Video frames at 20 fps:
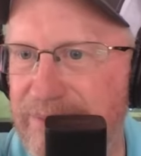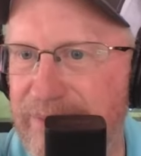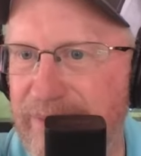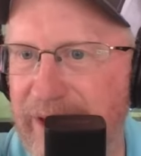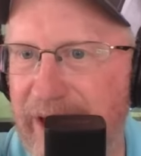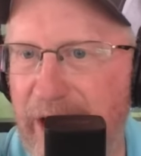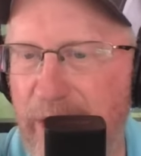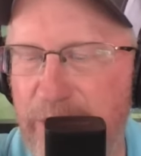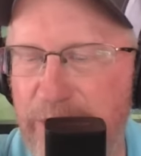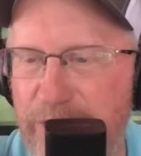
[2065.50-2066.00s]

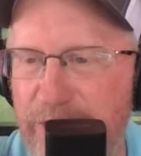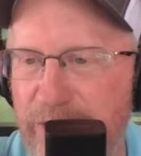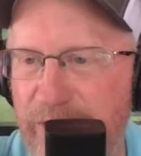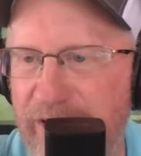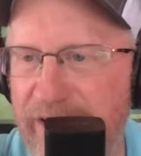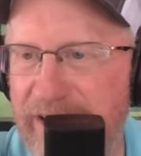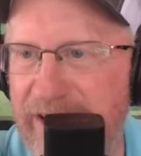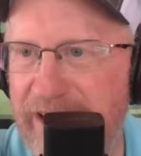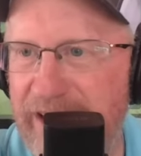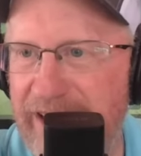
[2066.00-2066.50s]
That was a
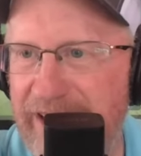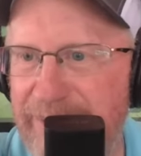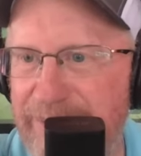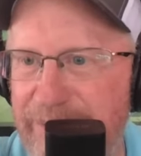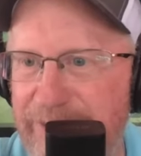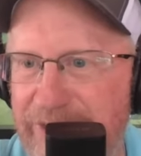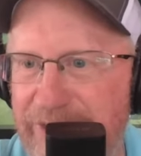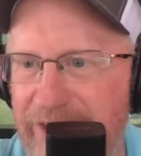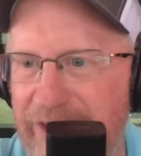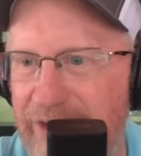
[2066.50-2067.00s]
great
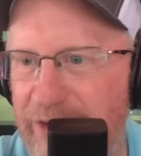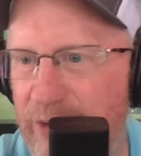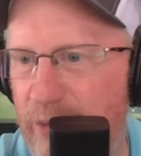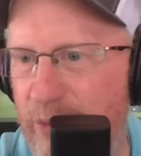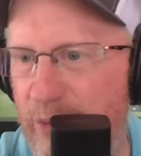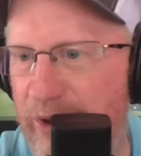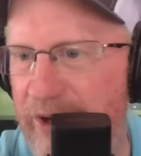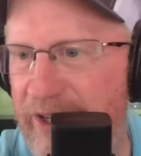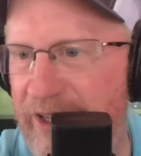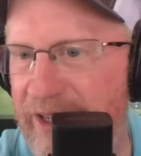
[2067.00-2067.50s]
game. See you
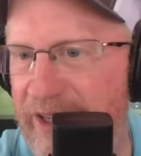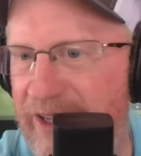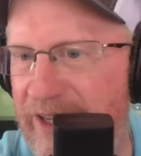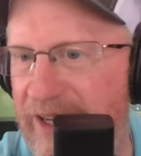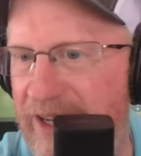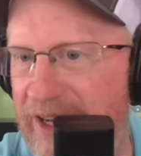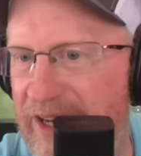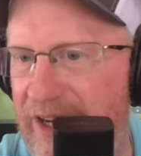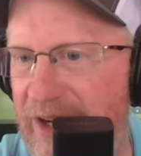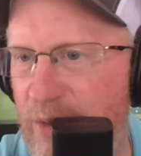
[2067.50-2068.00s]
winning
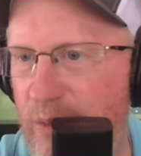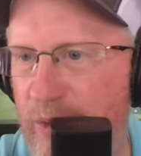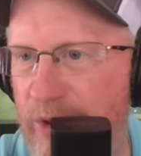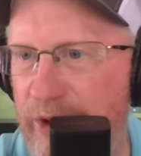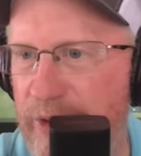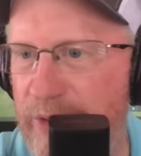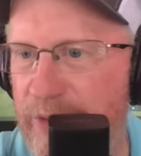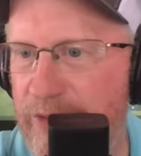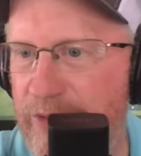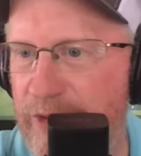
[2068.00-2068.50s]

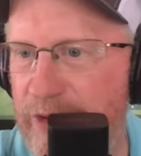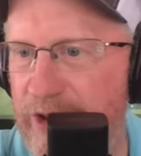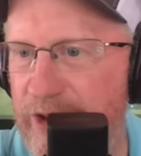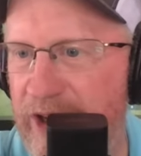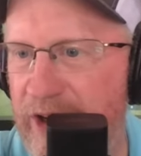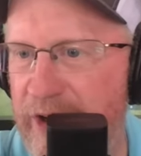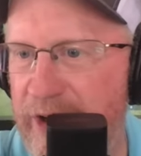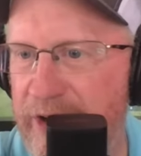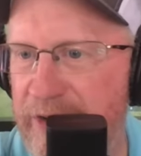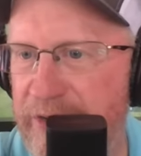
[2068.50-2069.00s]

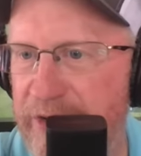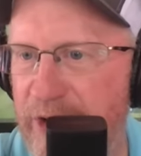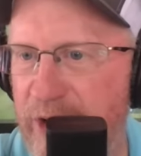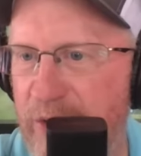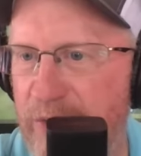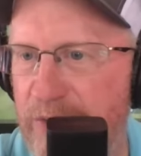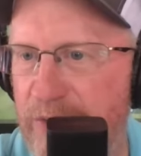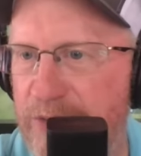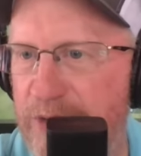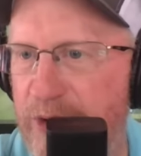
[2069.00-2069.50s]
102-100
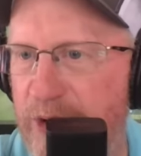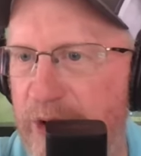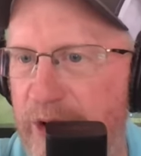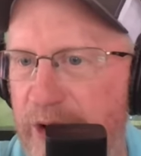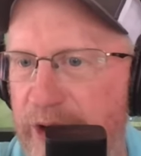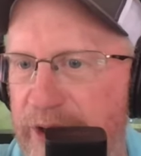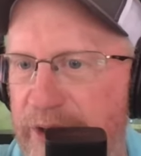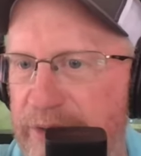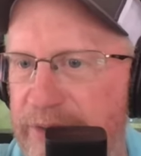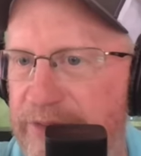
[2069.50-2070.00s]
over
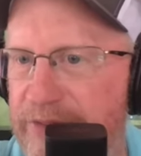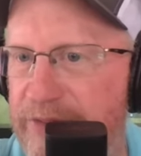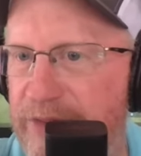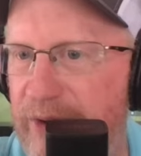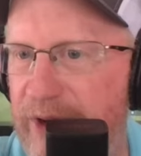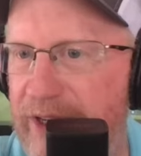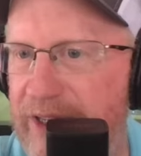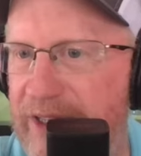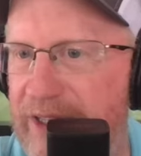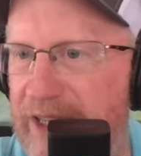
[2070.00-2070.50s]
Florida. It was a
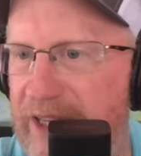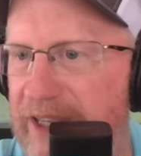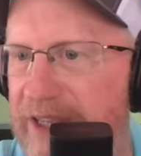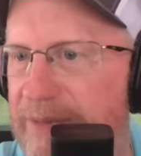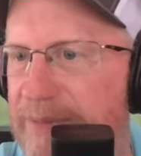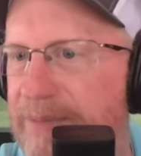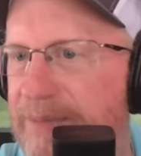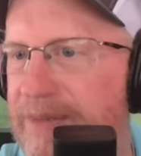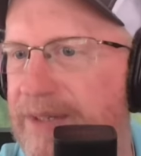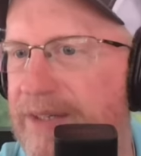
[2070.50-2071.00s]
great
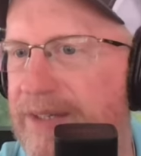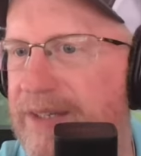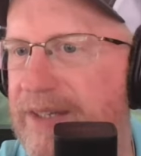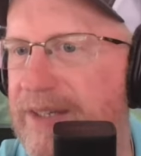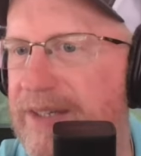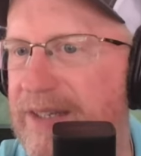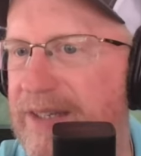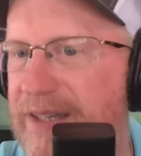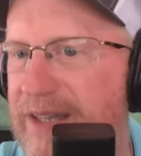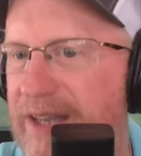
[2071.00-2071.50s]
game.
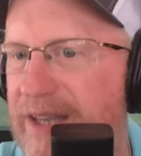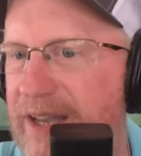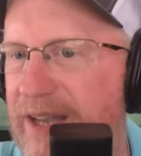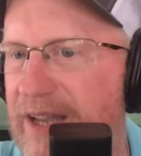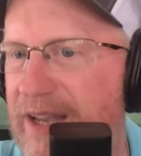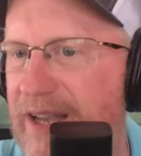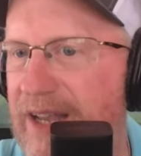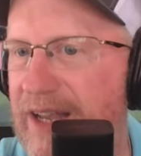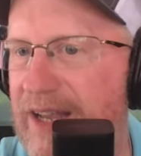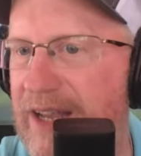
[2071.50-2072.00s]

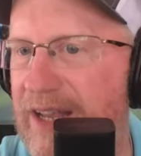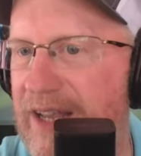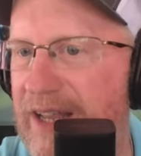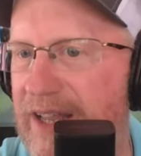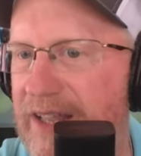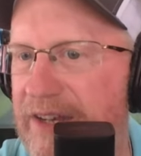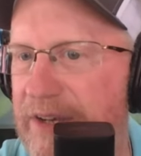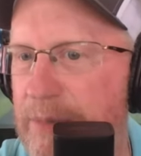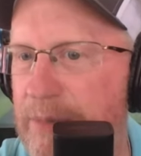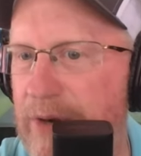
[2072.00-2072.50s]

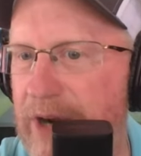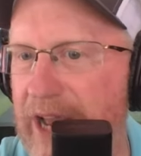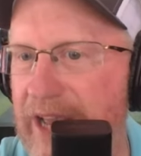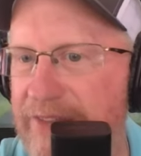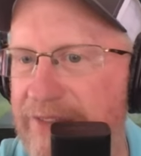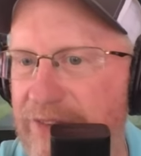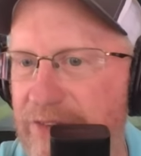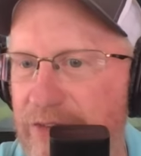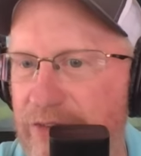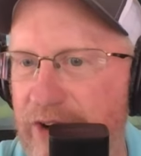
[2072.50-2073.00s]

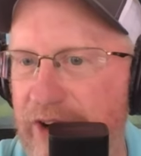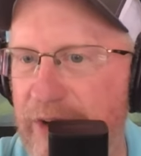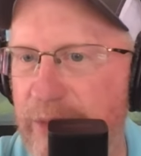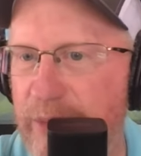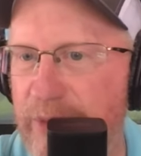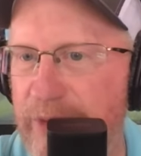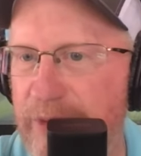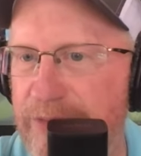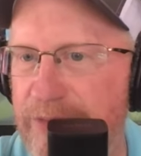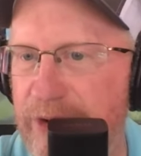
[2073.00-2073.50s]
Nebraska's trying to
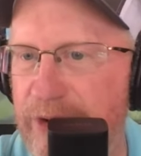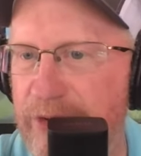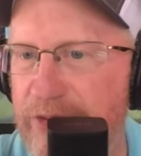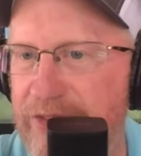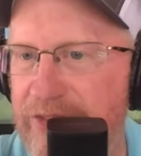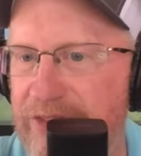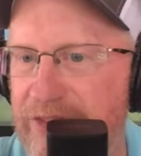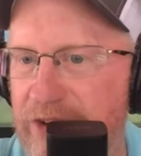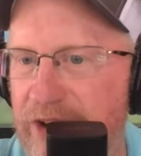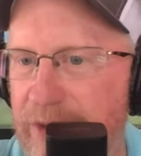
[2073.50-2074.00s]
win their
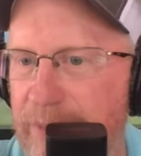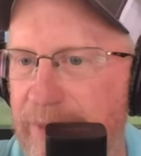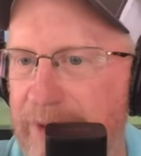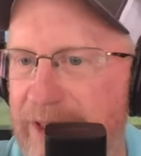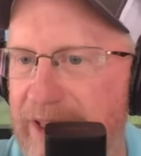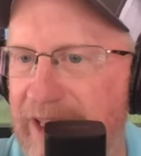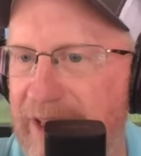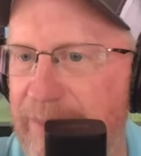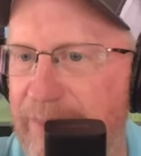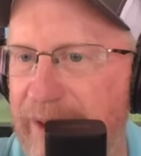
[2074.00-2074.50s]
first
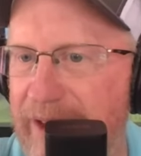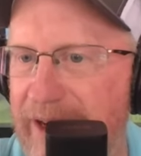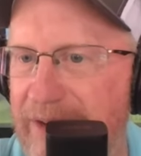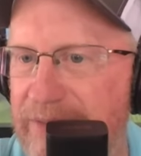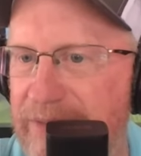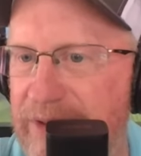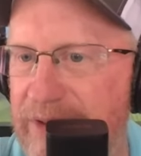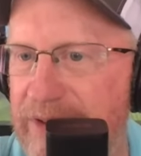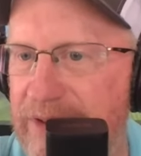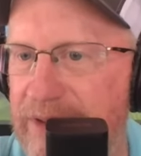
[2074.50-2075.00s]
tournament game
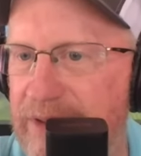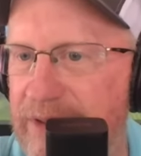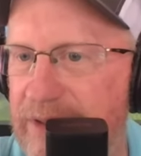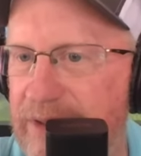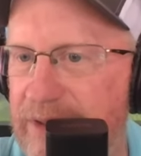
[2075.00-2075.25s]
ever.